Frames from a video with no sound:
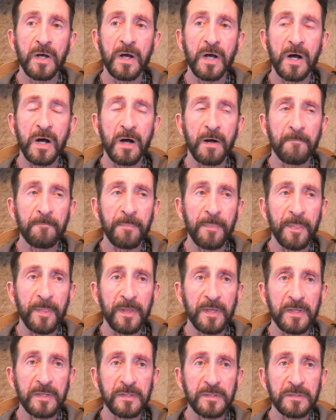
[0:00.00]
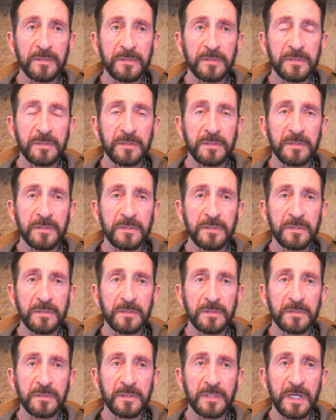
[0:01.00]
Um, y-
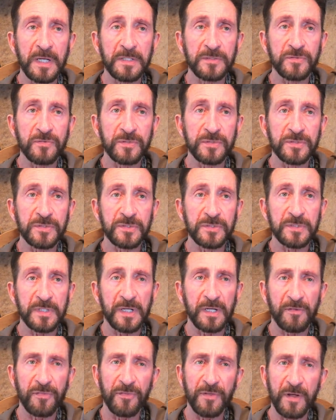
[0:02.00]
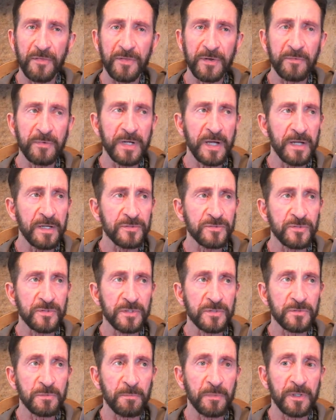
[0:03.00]
y- the answer is, is and I, th- I, think we
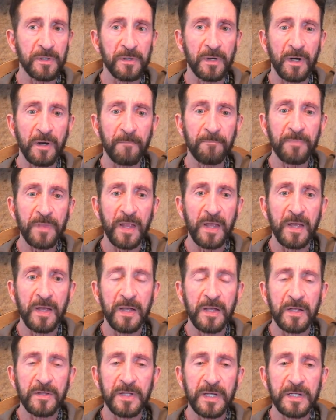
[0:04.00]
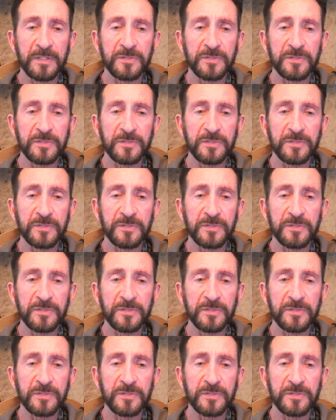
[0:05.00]
answered this one, but um, the